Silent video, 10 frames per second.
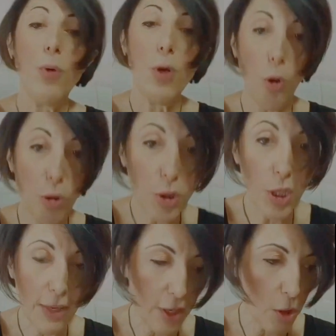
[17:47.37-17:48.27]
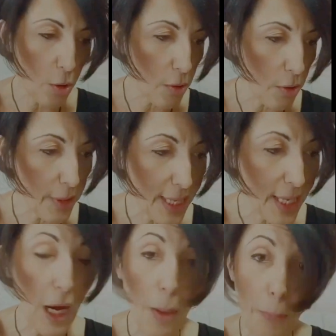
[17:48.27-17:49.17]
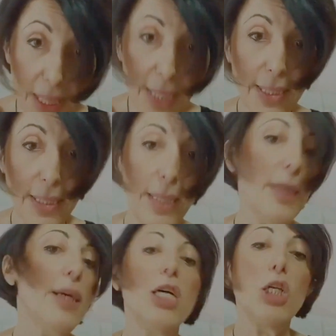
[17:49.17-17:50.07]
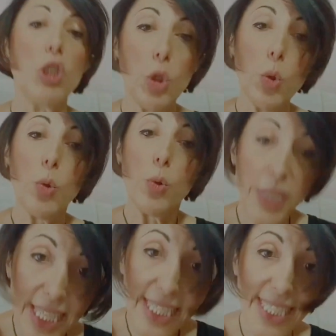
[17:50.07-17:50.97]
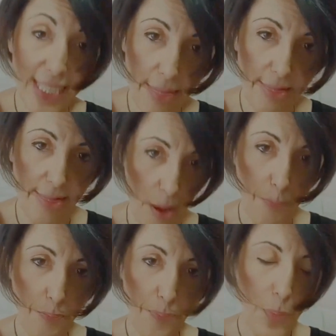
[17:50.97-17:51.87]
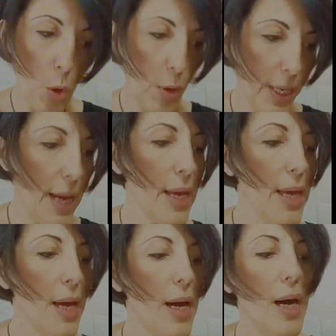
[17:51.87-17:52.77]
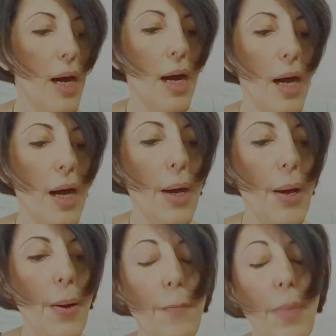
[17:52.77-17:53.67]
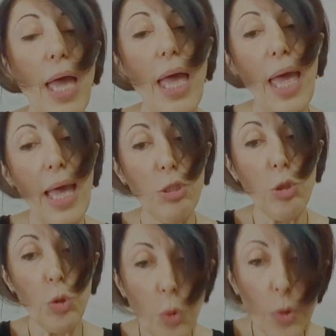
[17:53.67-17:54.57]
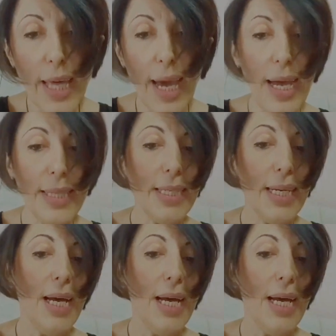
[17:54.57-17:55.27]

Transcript: We're also giving you the ability to reset them, okay? And to do that,